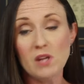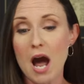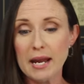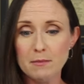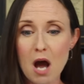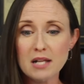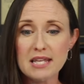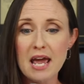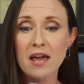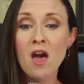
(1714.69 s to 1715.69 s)
I am not
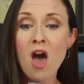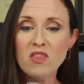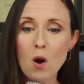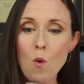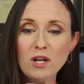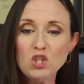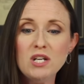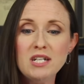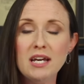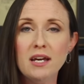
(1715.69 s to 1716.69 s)
saying that what
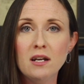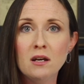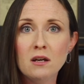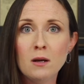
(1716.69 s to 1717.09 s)
she did